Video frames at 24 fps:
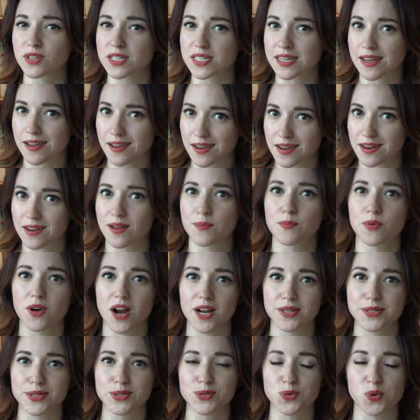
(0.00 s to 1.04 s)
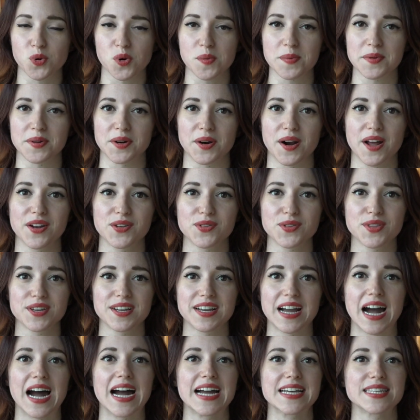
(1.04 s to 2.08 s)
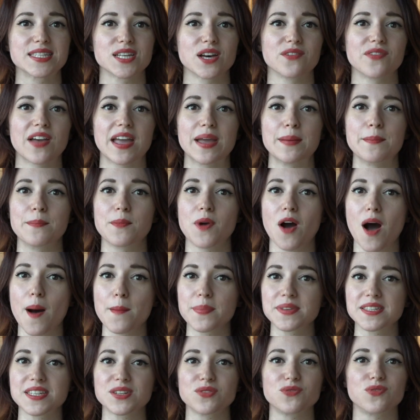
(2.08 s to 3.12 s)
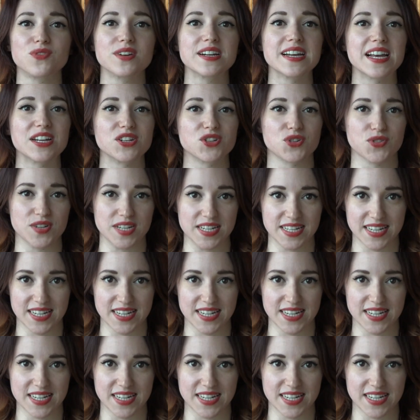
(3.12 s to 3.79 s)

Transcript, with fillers: retain Project Orbiter under the guise of a composite reentry